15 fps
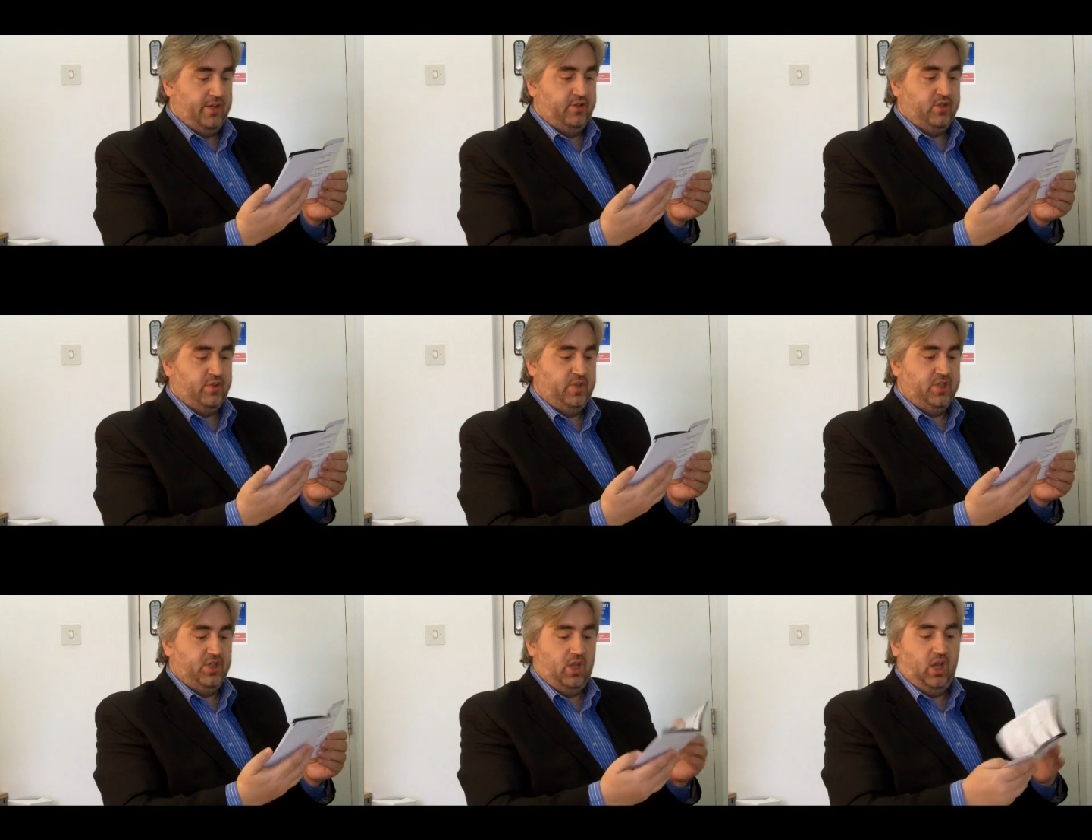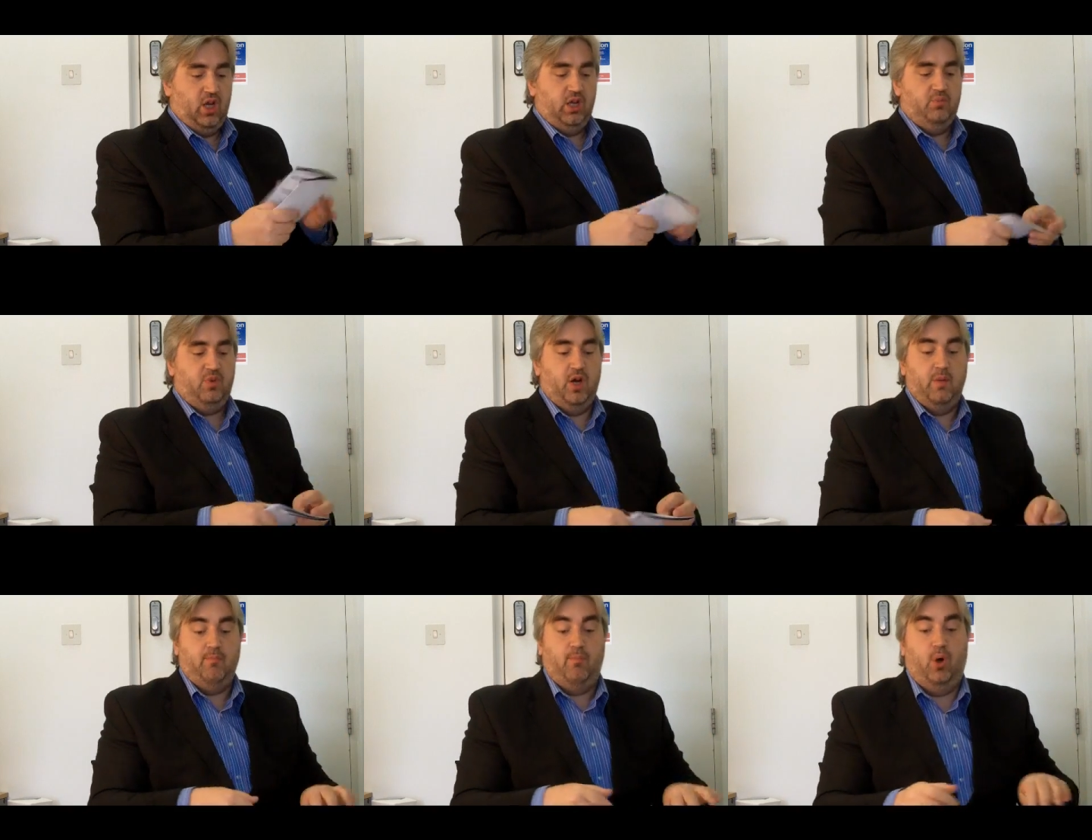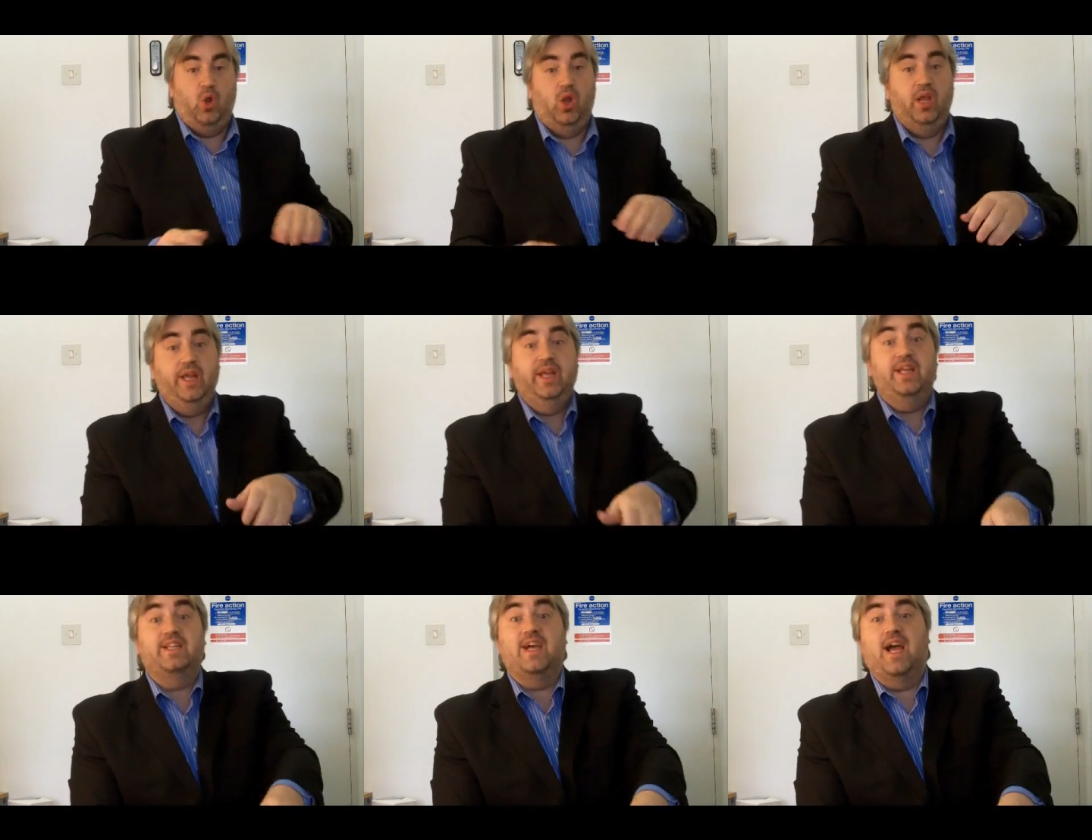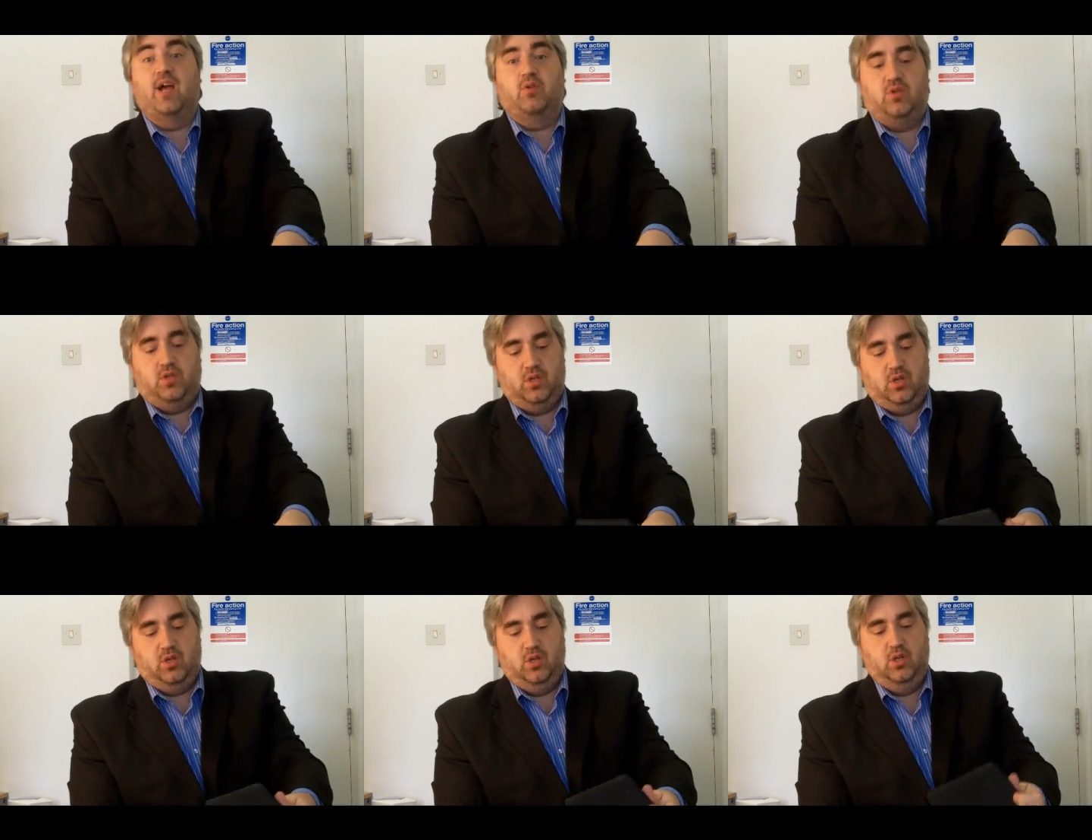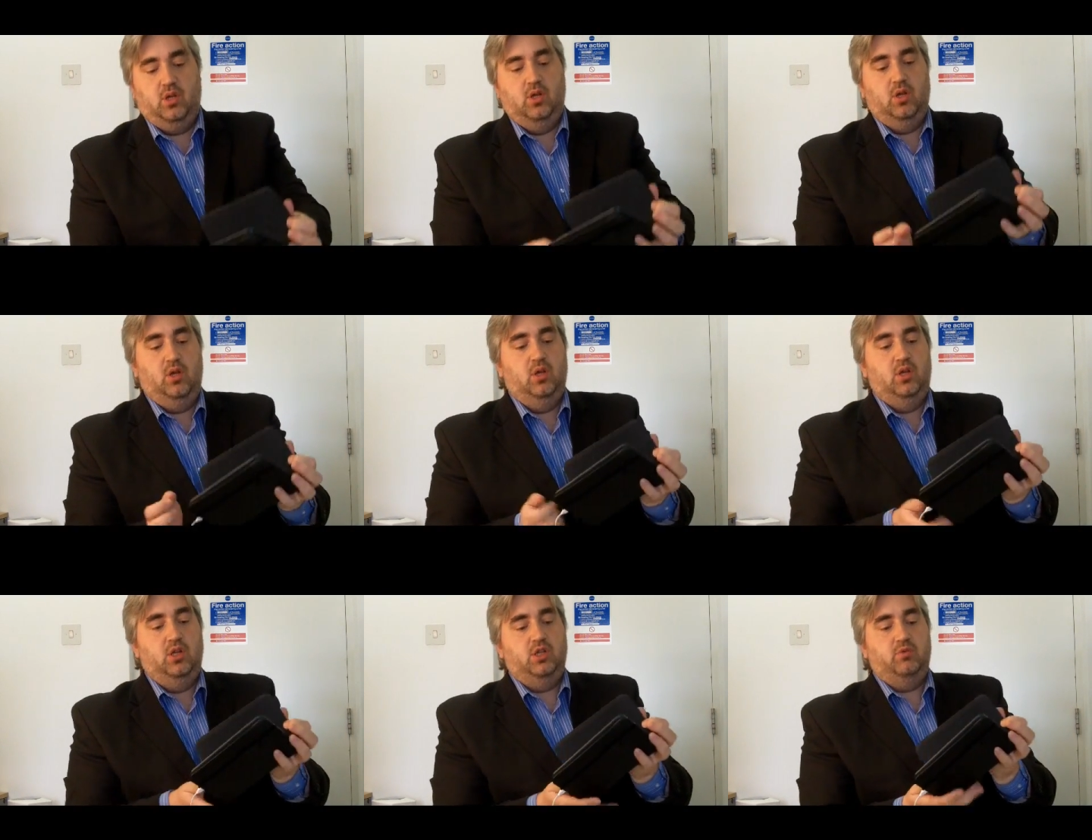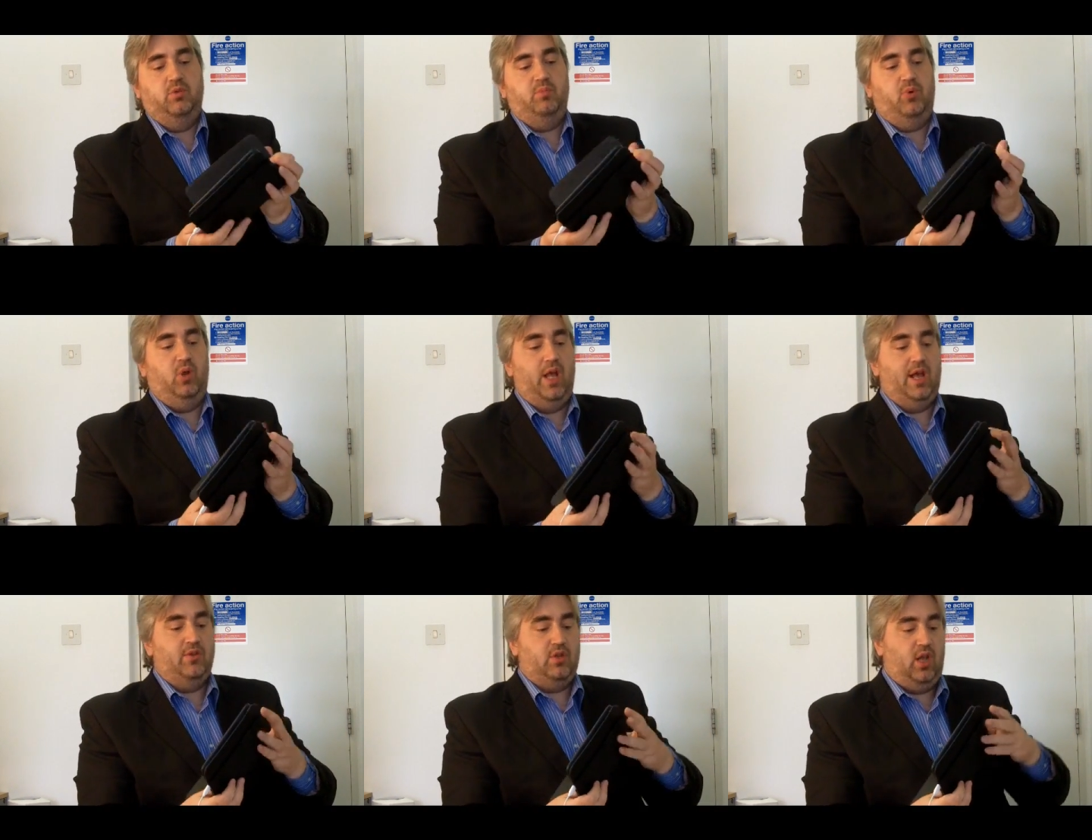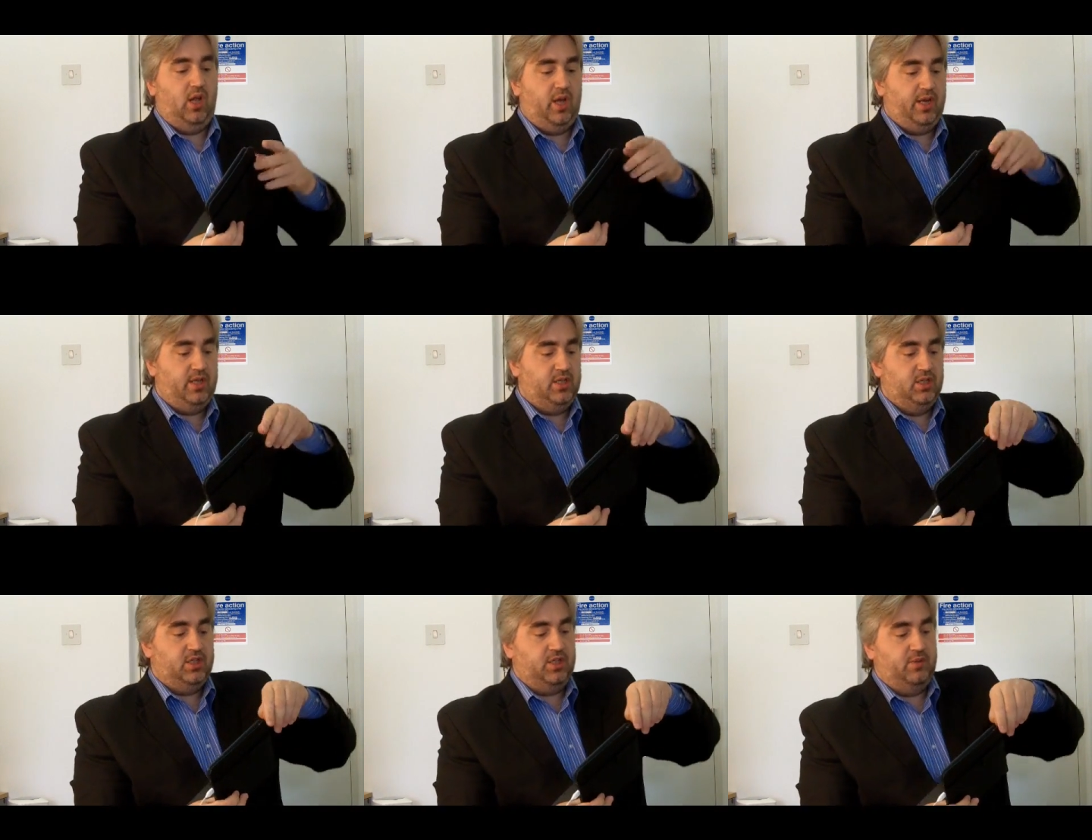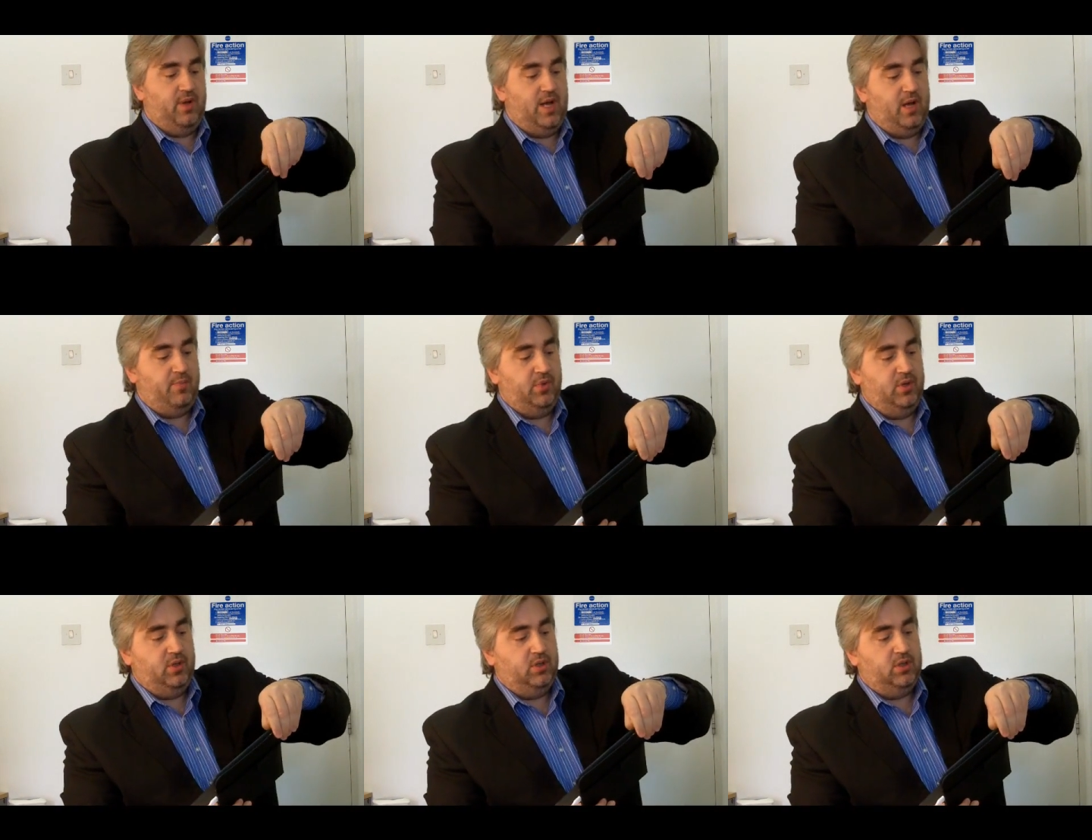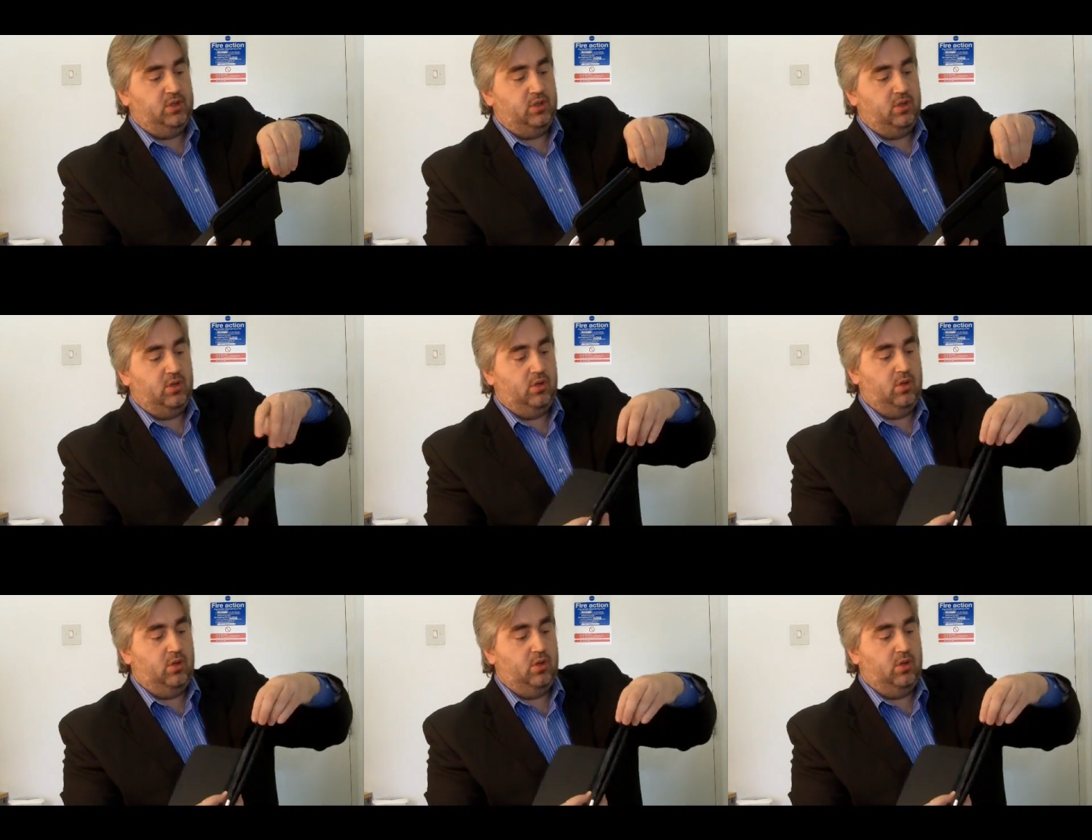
You switch on the light by pulling it out. Shall we pull out the light and see what happens?